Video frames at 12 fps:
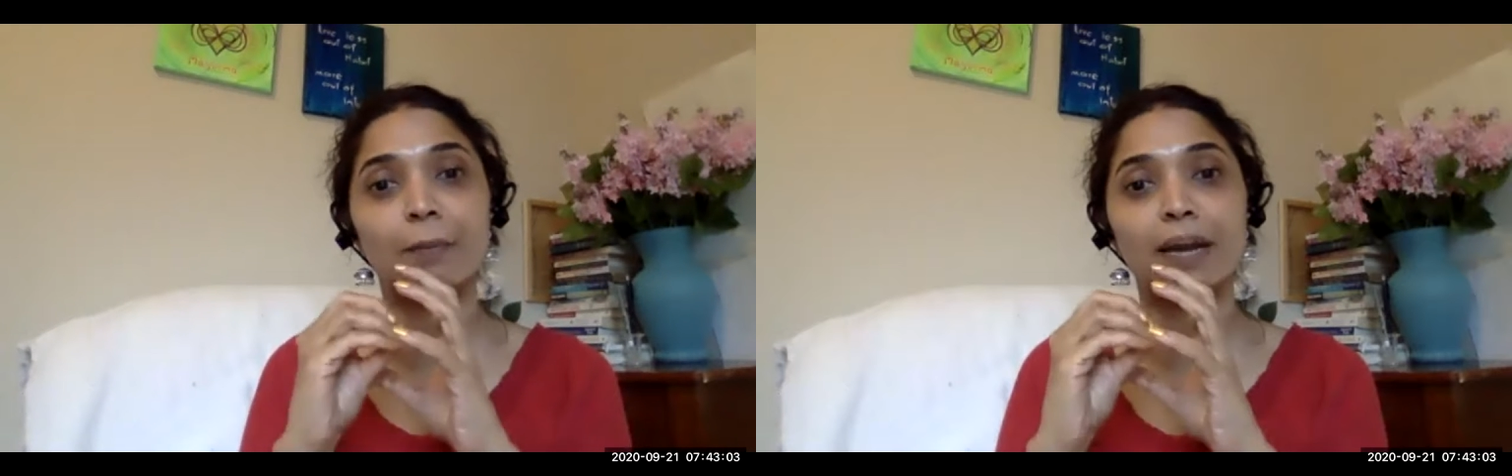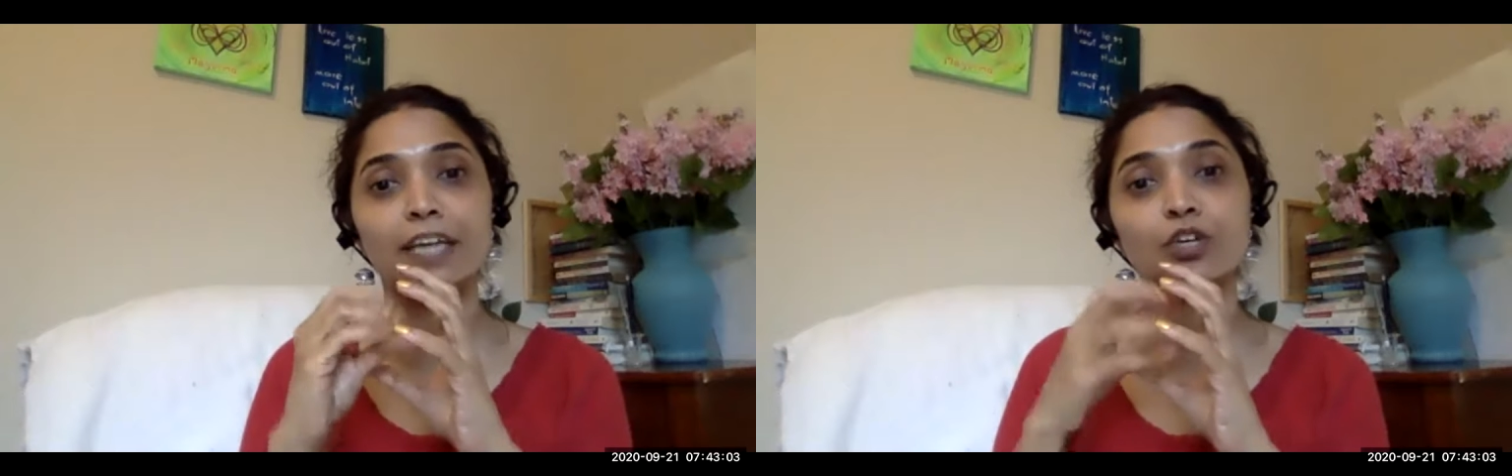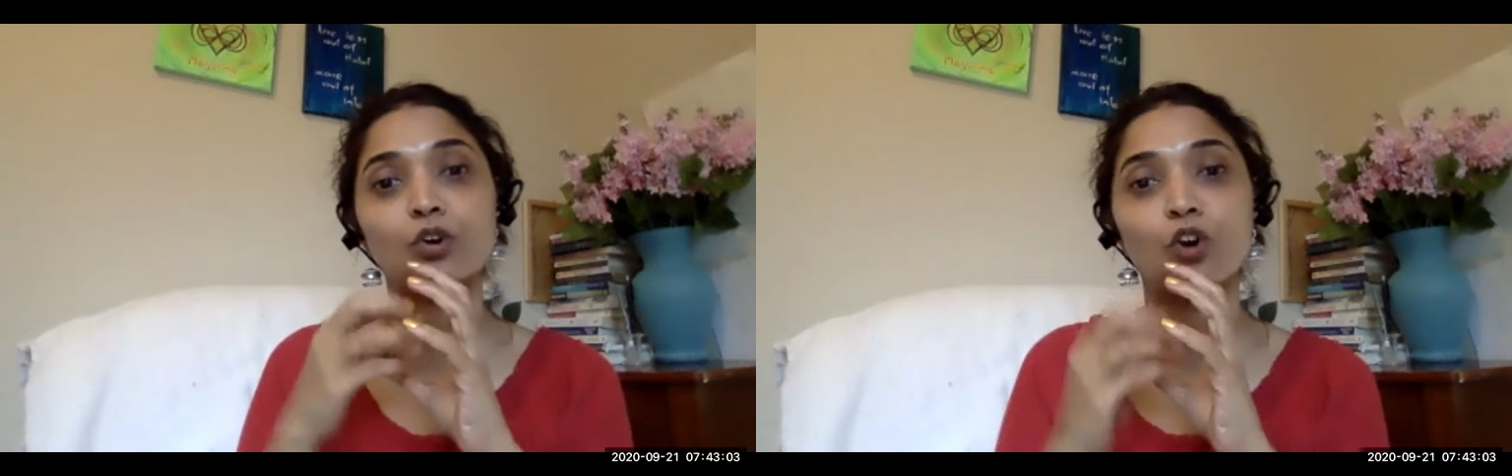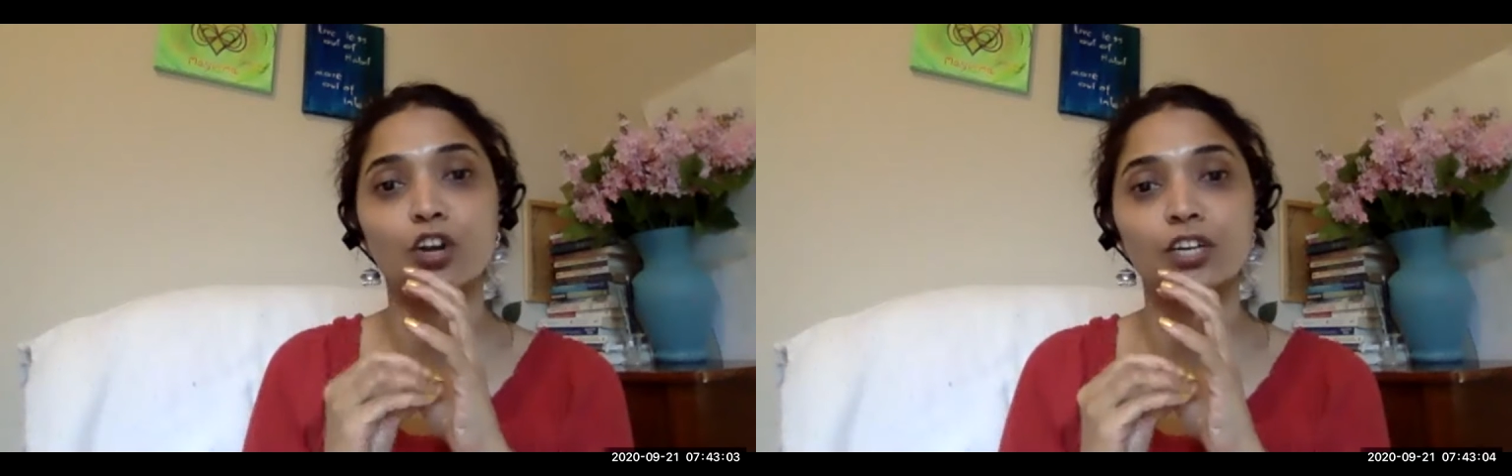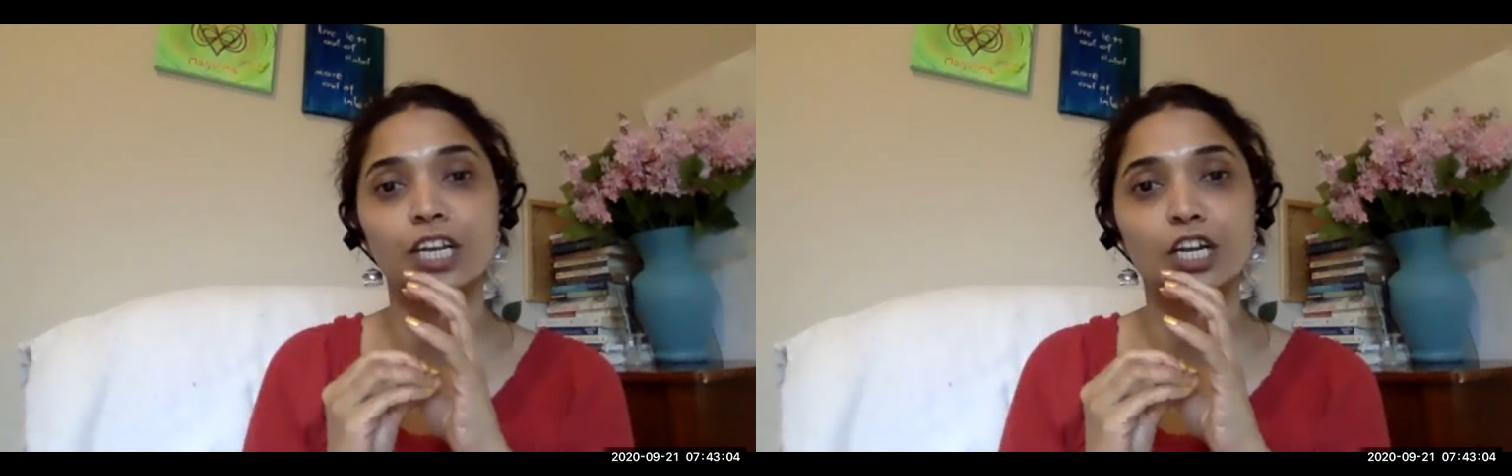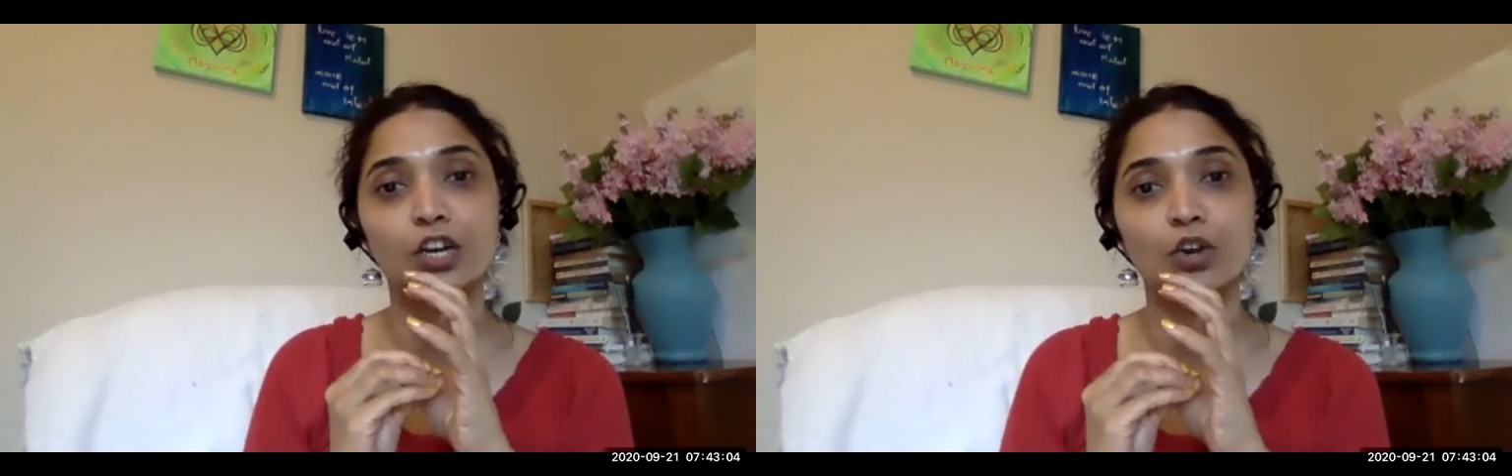
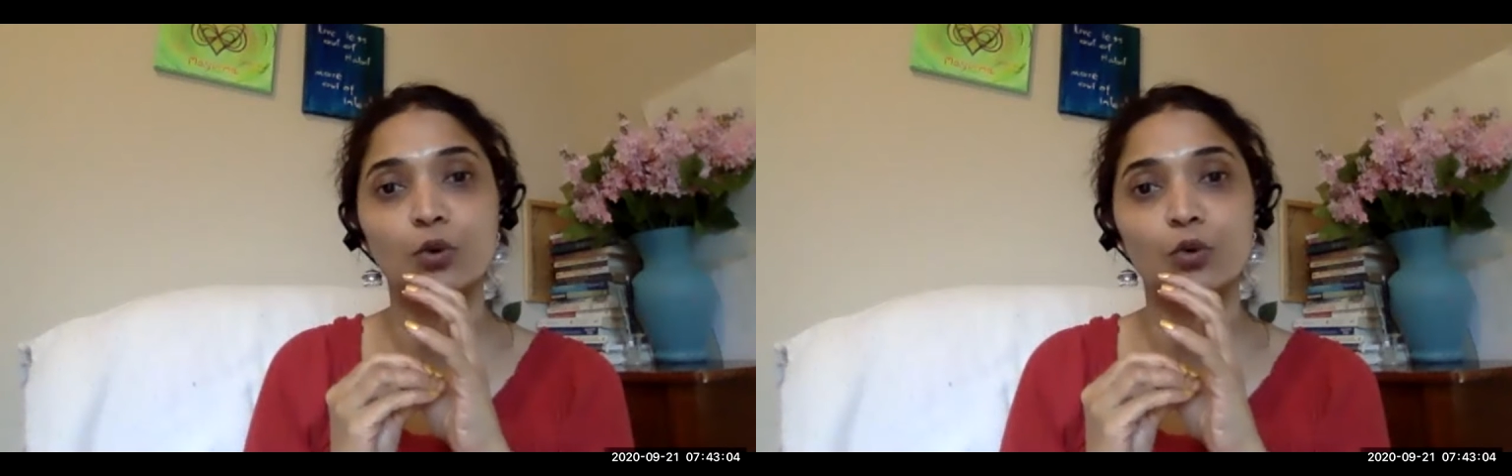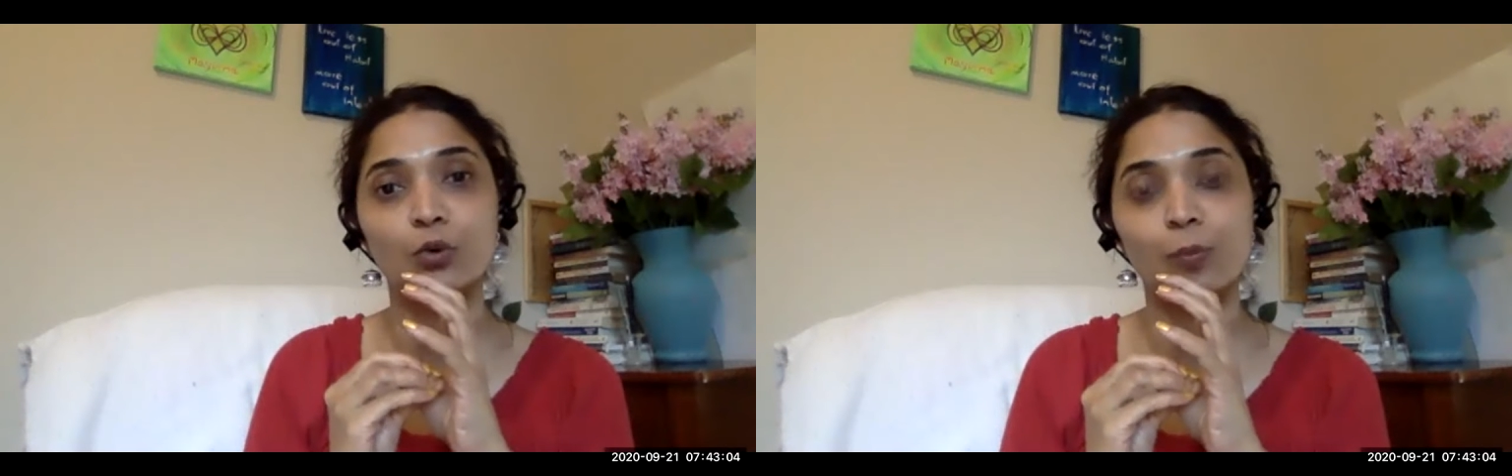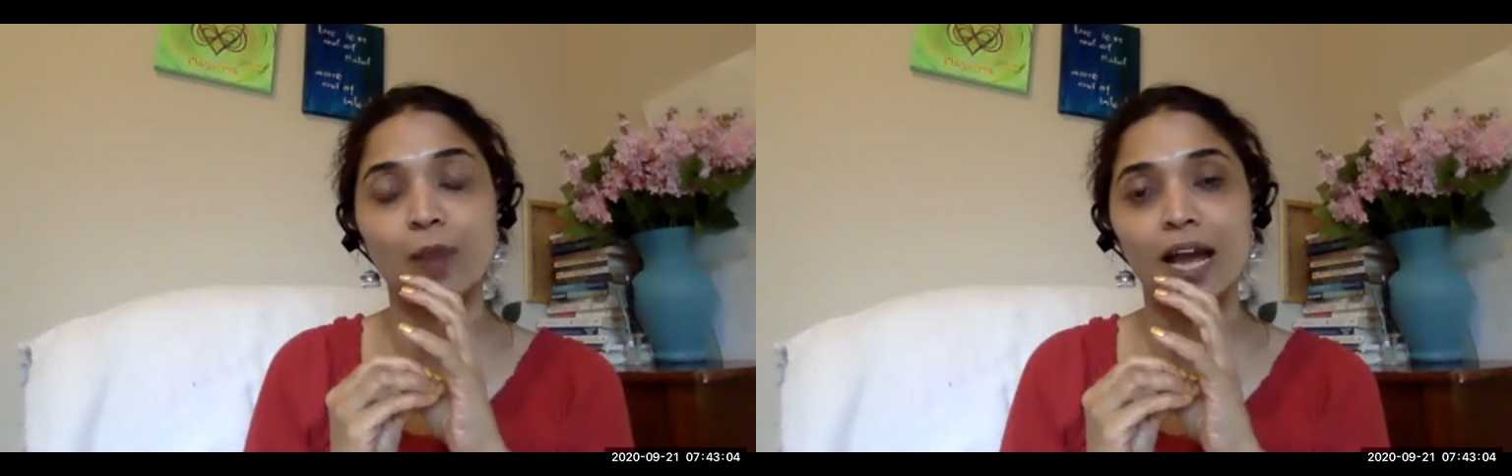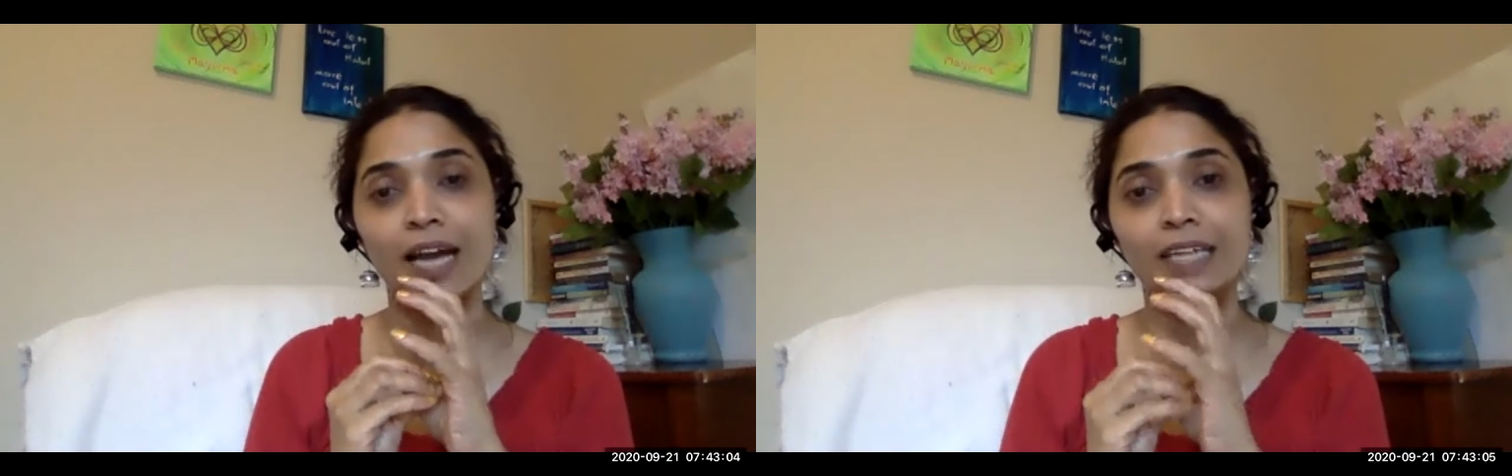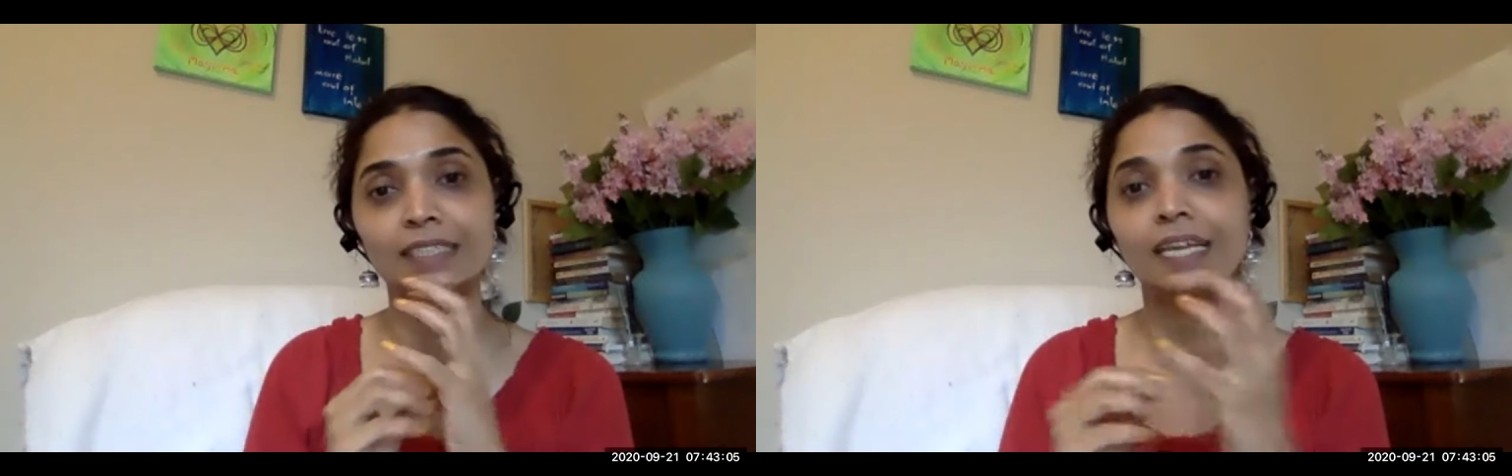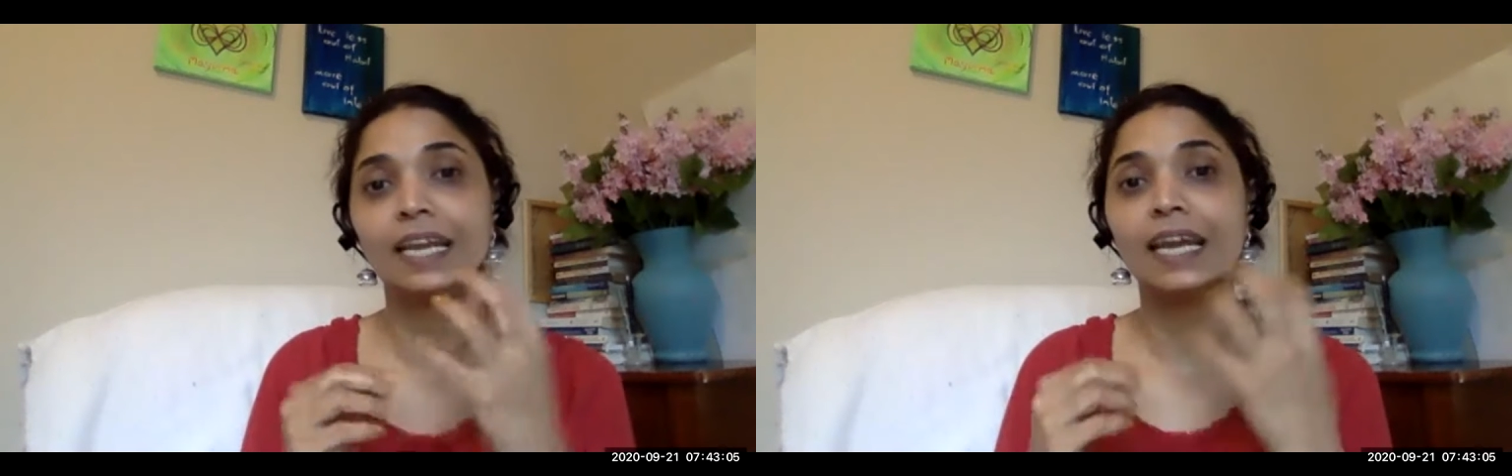mitochondria and chloroplast,